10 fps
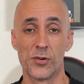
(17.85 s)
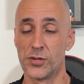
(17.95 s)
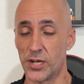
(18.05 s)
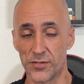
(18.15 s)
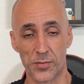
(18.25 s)

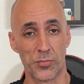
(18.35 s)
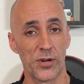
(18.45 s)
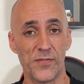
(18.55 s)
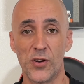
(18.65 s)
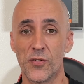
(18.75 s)
done some brief
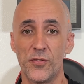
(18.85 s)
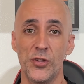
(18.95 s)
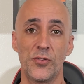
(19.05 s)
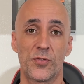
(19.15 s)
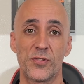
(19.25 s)

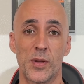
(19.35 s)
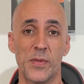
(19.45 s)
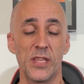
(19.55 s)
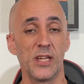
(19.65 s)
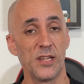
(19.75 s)
overviews for some of
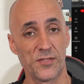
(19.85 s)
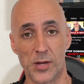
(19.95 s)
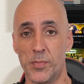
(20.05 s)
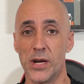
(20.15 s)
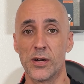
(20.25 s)
these,
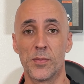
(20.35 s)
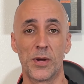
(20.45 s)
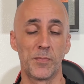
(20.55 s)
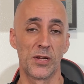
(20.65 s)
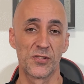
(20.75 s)
compared them
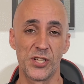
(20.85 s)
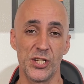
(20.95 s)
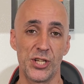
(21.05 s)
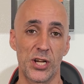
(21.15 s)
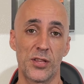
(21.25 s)
amongst
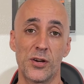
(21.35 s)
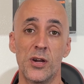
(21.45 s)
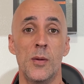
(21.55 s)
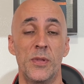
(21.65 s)
each other,